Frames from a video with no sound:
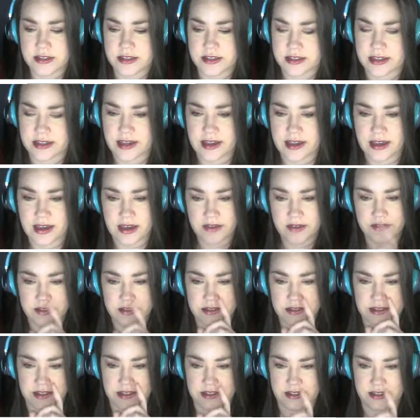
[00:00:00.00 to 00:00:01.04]
because I have
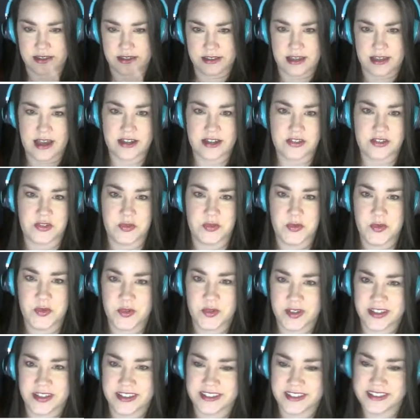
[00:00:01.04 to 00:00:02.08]
this exact
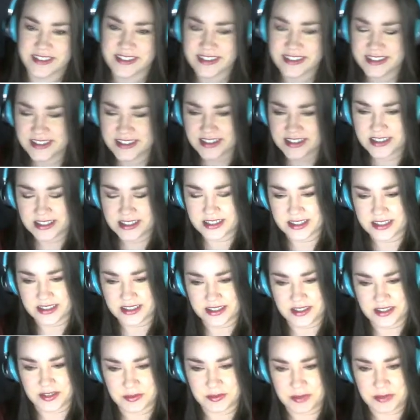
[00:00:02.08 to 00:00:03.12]
one.
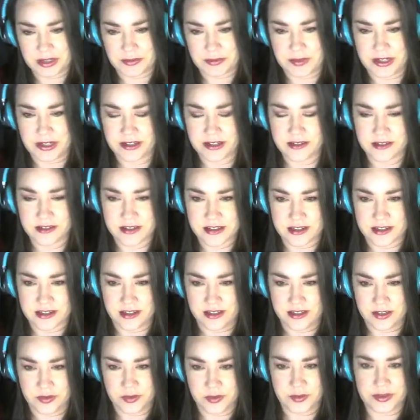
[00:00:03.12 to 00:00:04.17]
My parents
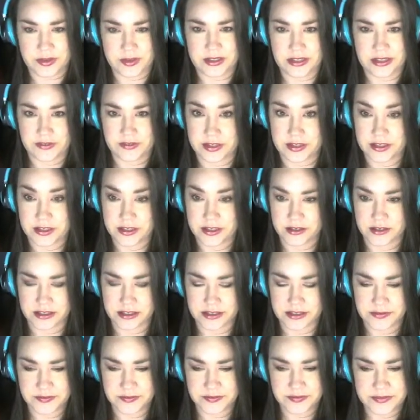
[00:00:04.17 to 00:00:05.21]
got it when we lived in
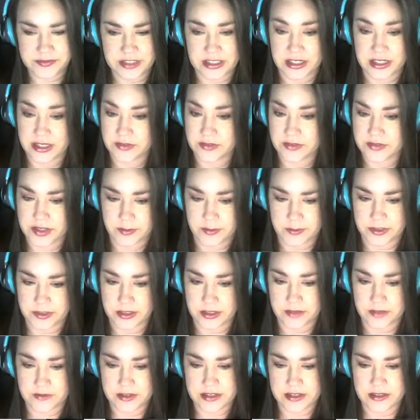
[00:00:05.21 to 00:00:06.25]
Italy, and I've kept it
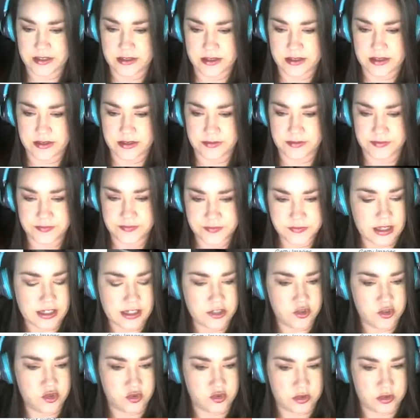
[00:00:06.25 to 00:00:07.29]
ever since. A
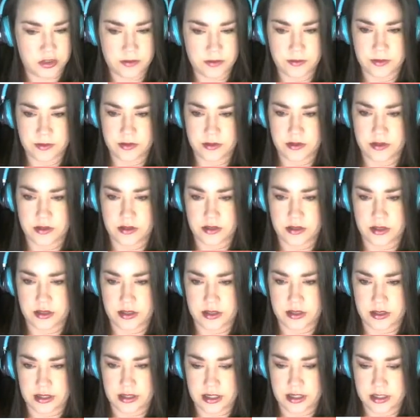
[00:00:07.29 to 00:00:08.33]
drip,
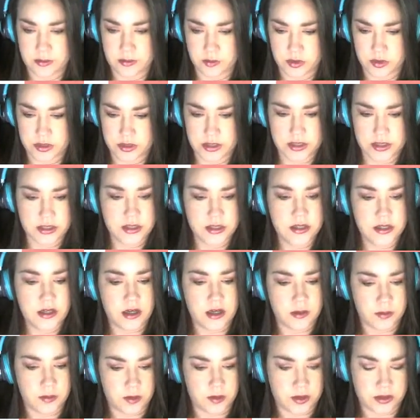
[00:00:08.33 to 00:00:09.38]
an ibrick,
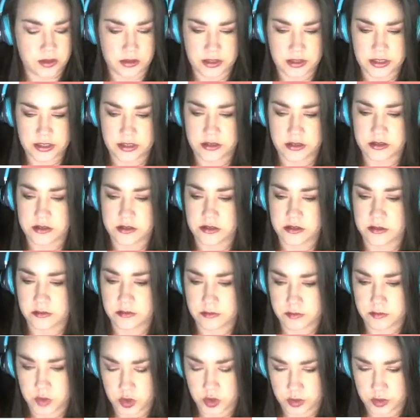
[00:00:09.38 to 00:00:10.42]
a percolator,
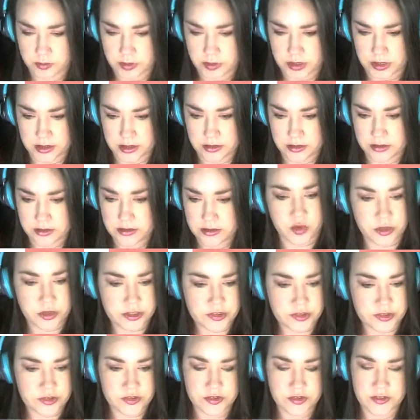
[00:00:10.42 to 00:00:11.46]
mocha pot.
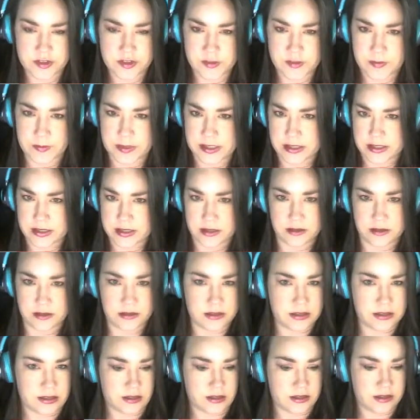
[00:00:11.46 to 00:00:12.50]
Pretty sure it's
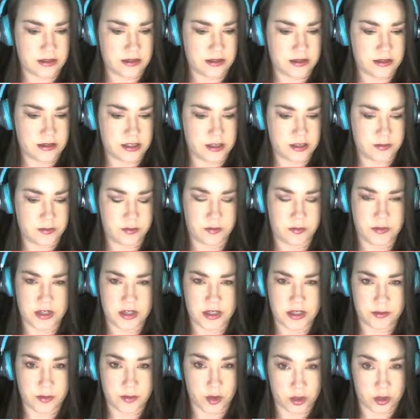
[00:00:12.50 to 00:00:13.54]
basically a
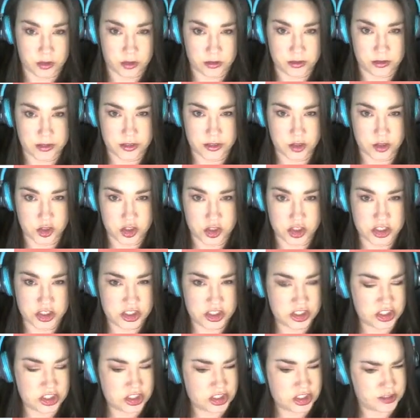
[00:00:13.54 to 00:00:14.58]
percolator.
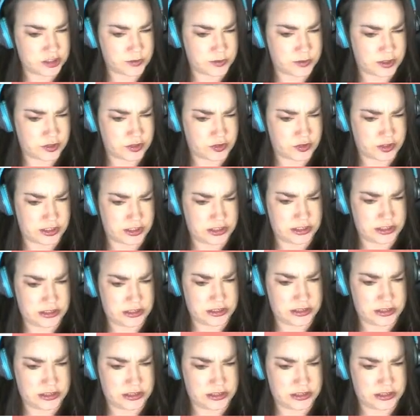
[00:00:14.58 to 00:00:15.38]
Oh, that's right.